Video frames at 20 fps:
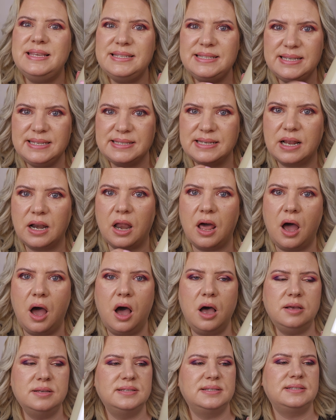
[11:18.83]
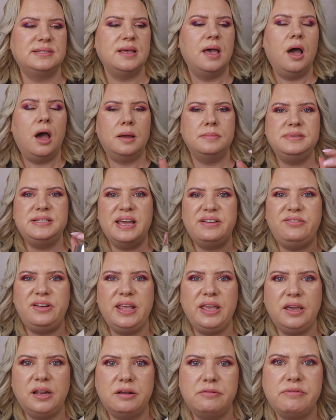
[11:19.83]
This is glass. I'm
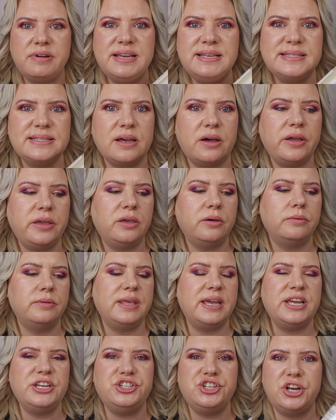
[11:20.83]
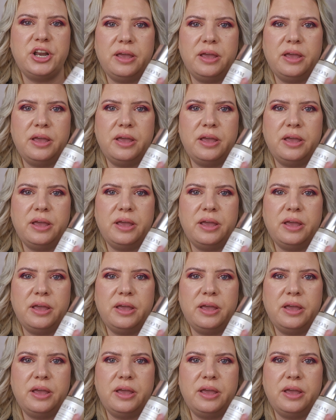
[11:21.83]
definitely going to recycle this,